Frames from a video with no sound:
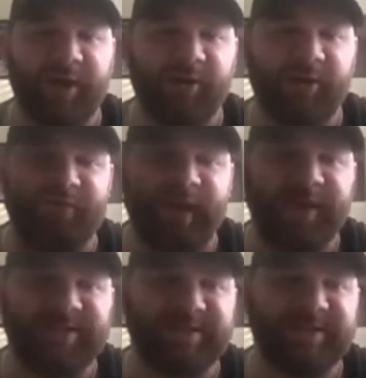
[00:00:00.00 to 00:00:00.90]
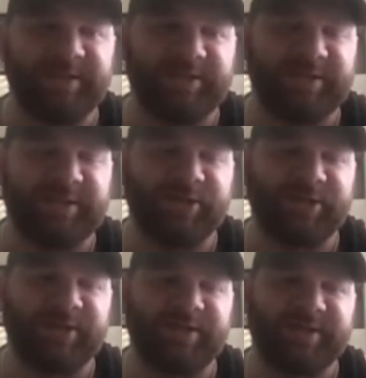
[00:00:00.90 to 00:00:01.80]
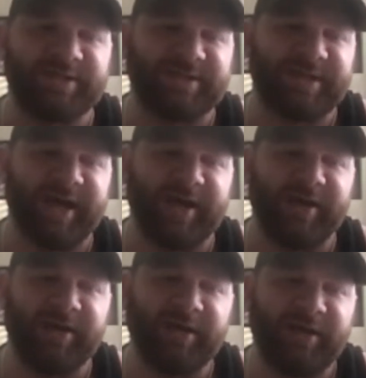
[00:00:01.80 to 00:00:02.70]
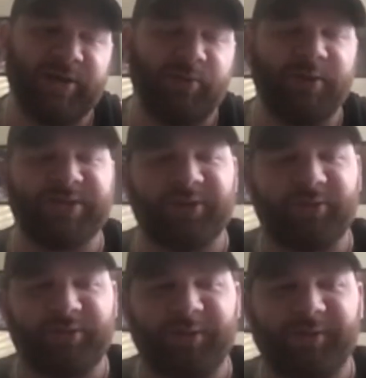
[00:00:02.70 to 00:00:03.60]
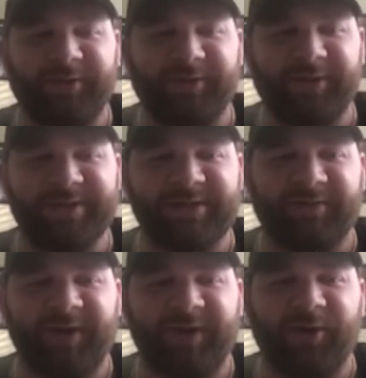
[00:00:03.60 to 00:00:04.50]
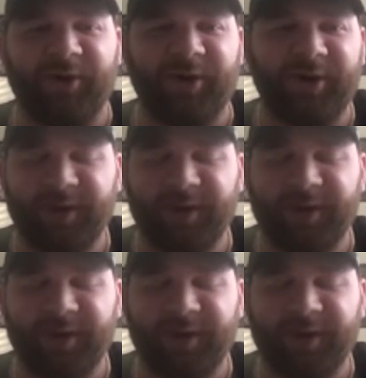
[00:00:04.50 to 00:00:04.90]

So they make a lot of hasty decisions instead, which ultimately leads to failure.